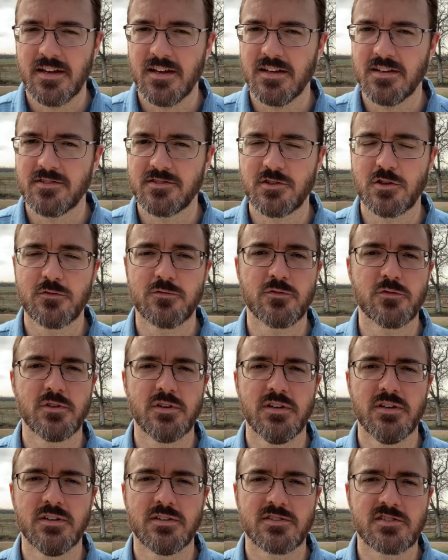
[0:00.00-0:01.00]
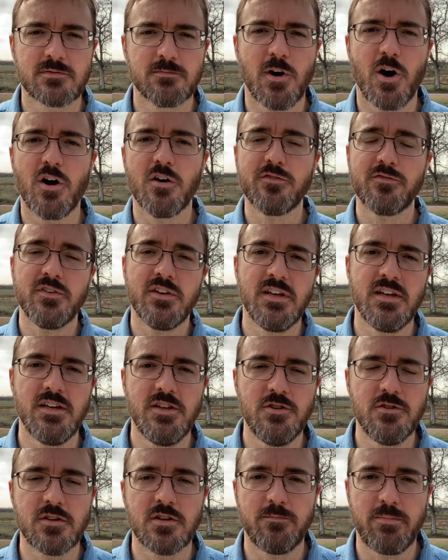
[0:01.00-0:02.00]
So for a small fee,
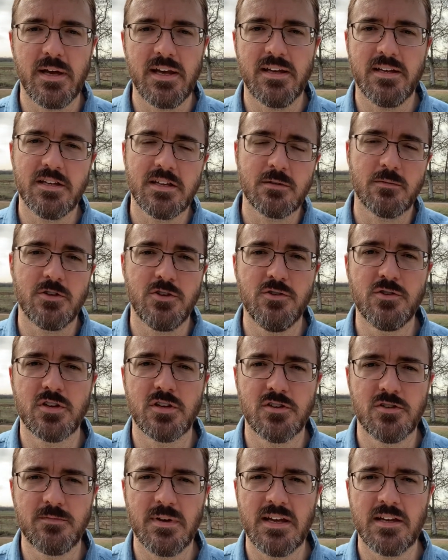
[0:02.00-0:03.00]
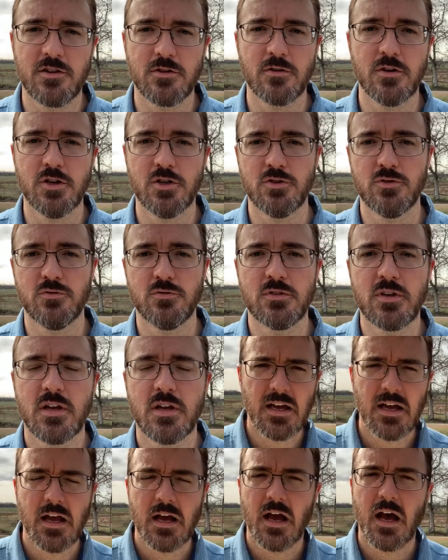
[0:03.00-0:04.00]
you could pay him and you could make your own.
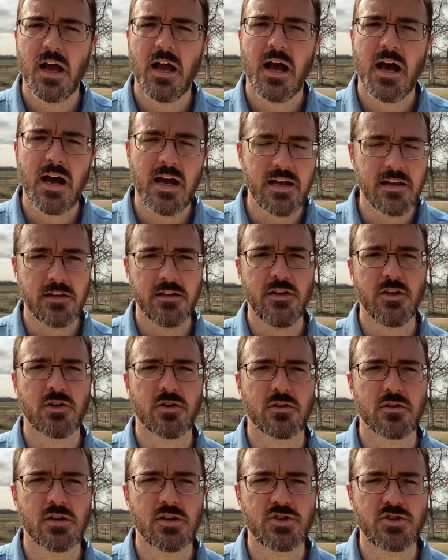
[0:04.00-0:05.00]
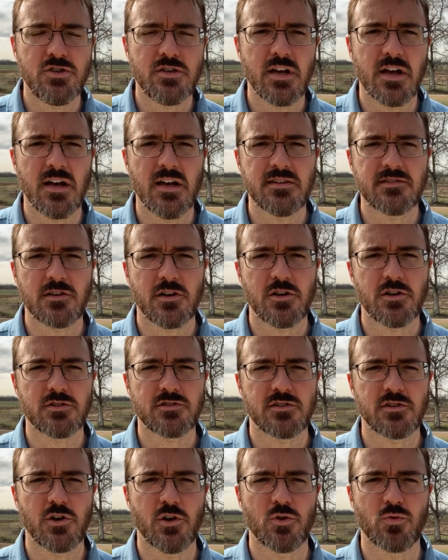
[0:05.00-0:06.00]
I highly encourage you guys all
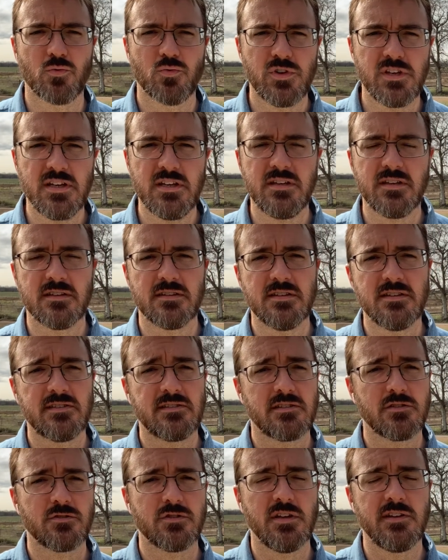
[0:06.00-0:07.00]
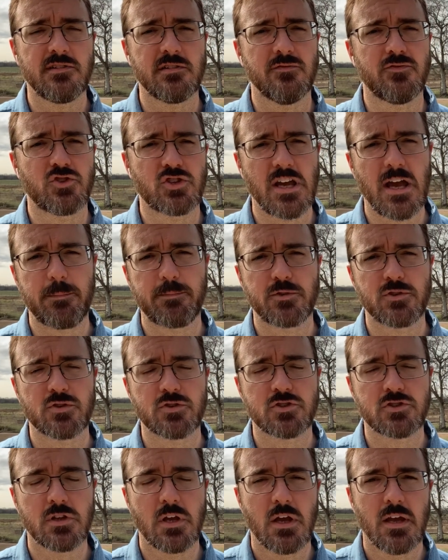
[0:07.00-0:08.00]
to go read this series of
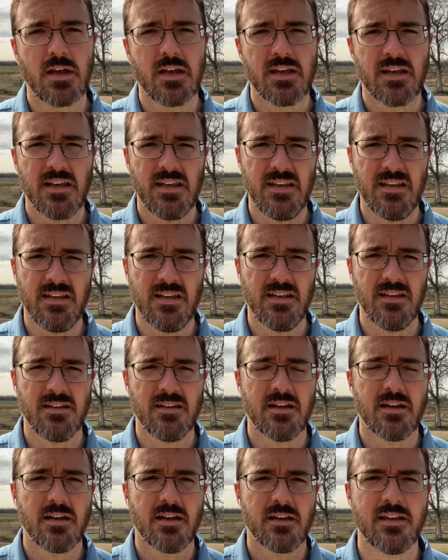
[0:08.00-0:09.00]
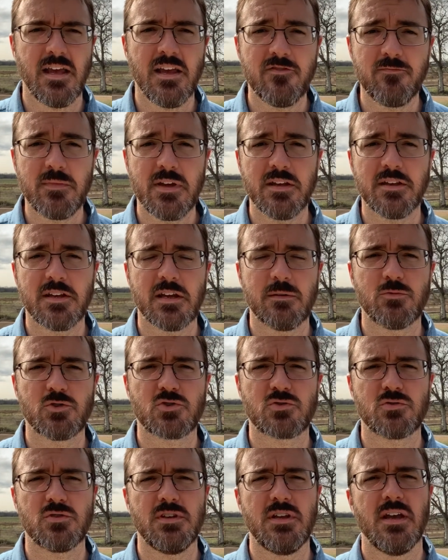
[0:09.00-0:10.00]
chapters in Caveman
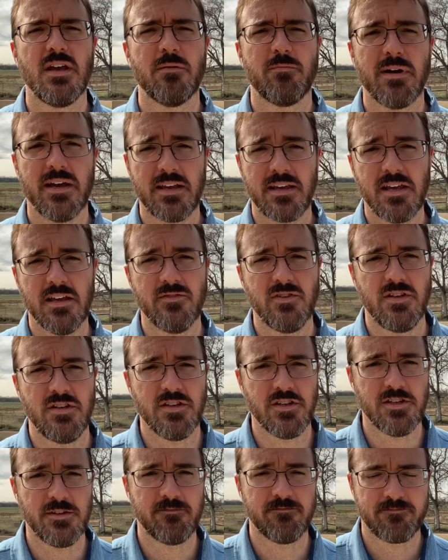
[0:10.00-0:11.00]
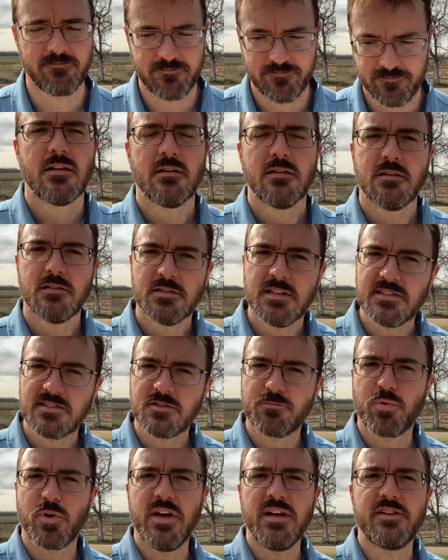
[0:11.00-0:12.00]
Chemistry by Kevin Dunn. Let's
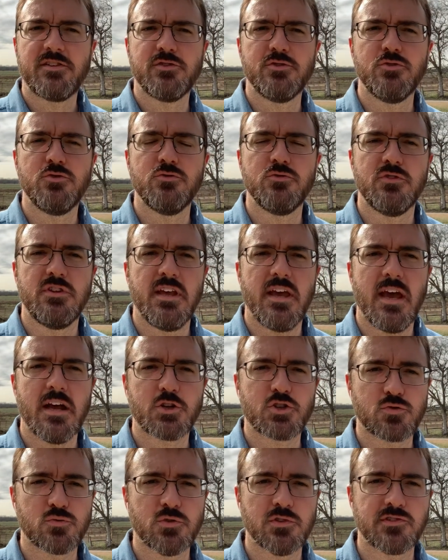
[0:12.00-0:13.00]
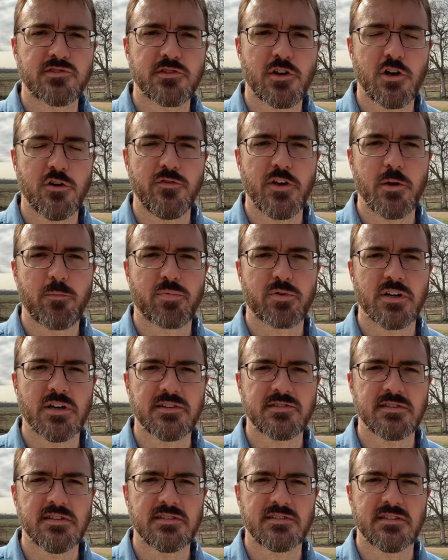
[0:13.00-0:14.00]
break to the actual Solvay
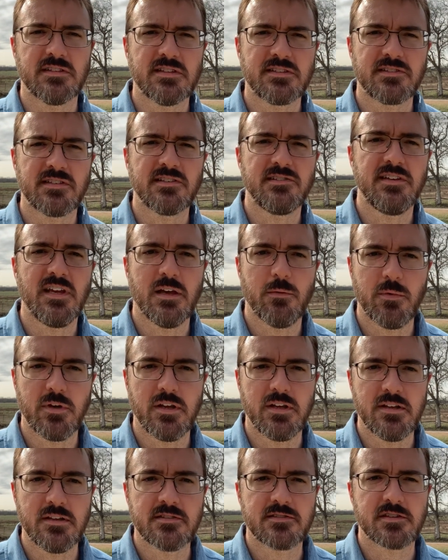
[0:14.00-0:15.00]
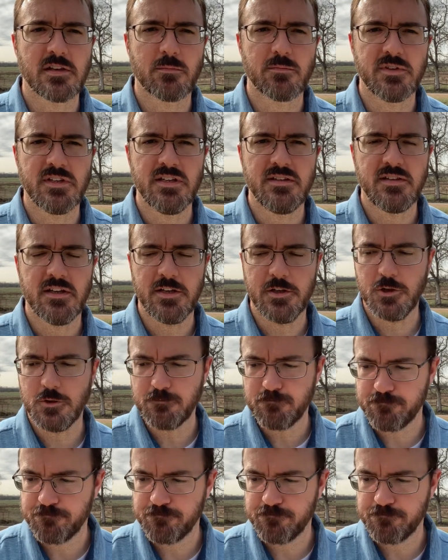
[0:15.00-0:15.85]
process and let's examine it in some detail.